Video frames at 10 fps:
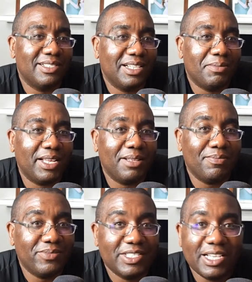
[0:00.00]
I mean,
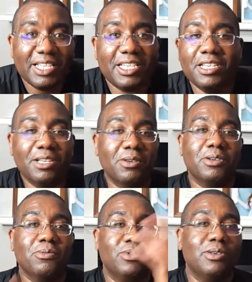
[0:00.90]

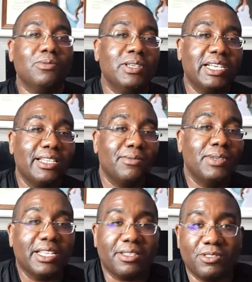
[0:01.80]
you, we got we
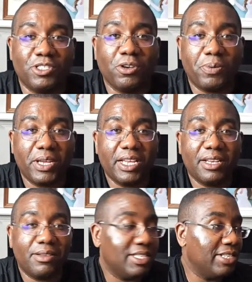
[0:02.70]
got those
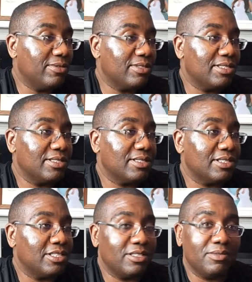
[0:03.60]
European leaders.
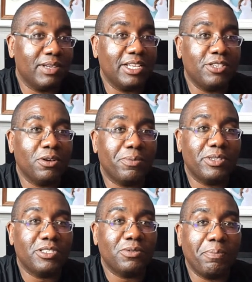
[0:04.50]
You got Europe
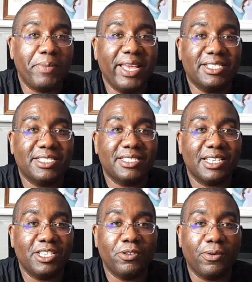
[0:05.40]
into a mess
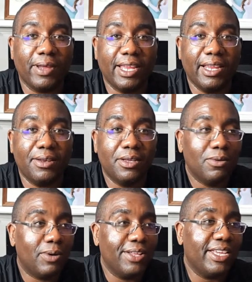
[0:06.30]
in Ukraine.
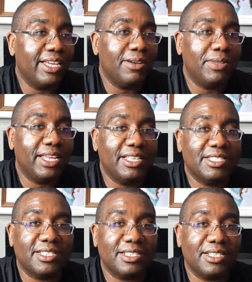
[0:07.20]
Why the hell would they
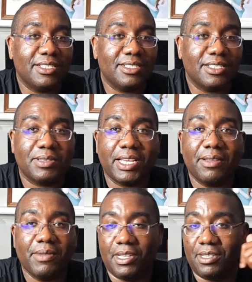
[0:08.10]
listen to us? Okay,
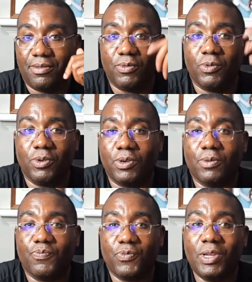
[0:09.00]
we're, we're,
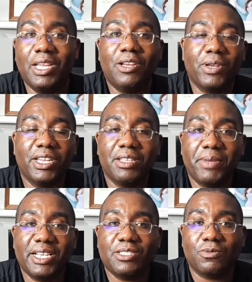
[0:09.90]
we created a
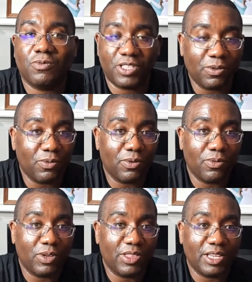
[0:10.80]
mess with
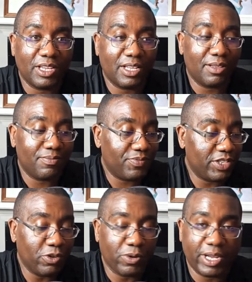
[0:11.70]
with uh,
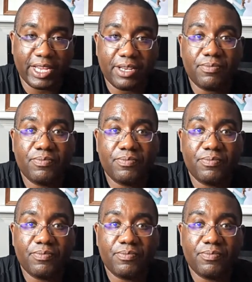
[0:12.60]
Ukraine,